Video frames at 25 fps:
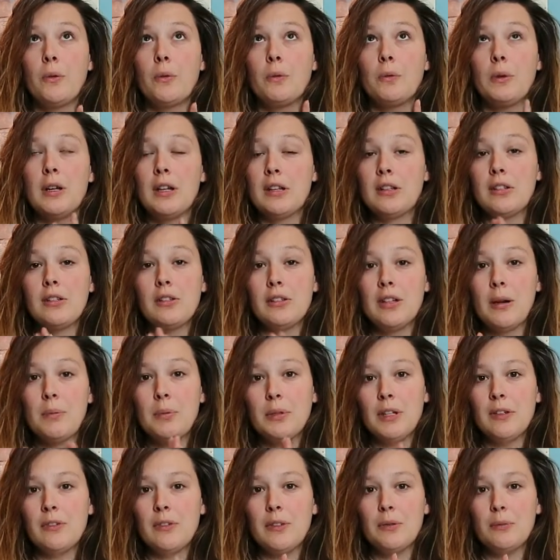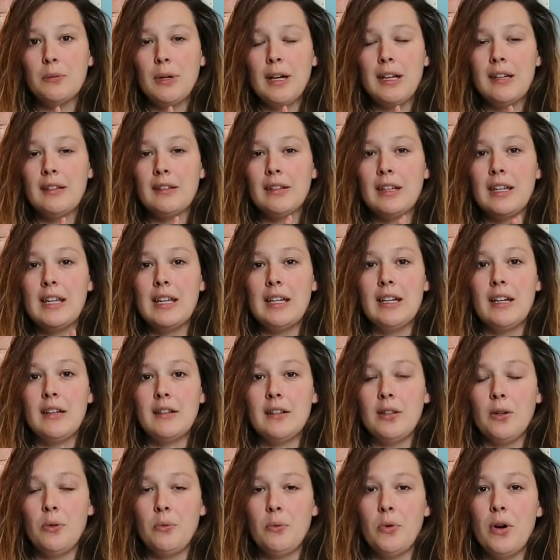he has a couple different ways that he does
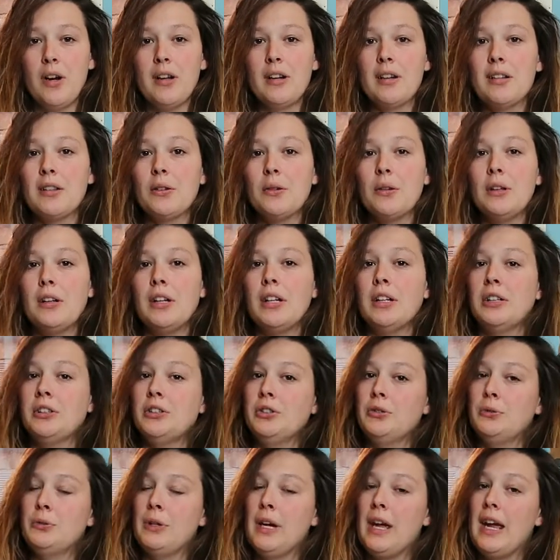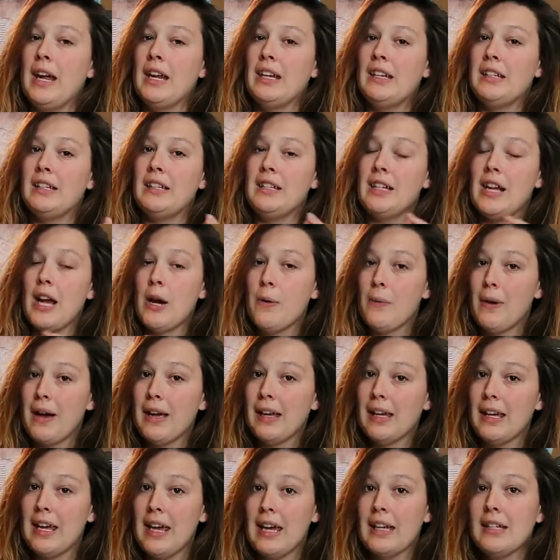the wood. So he'll do a
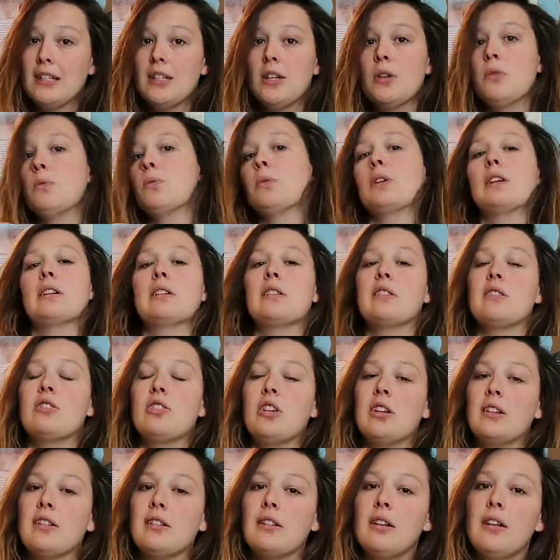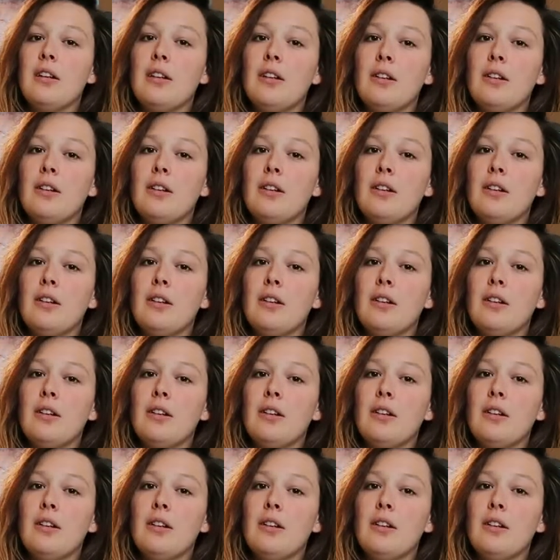DIY kit where it's just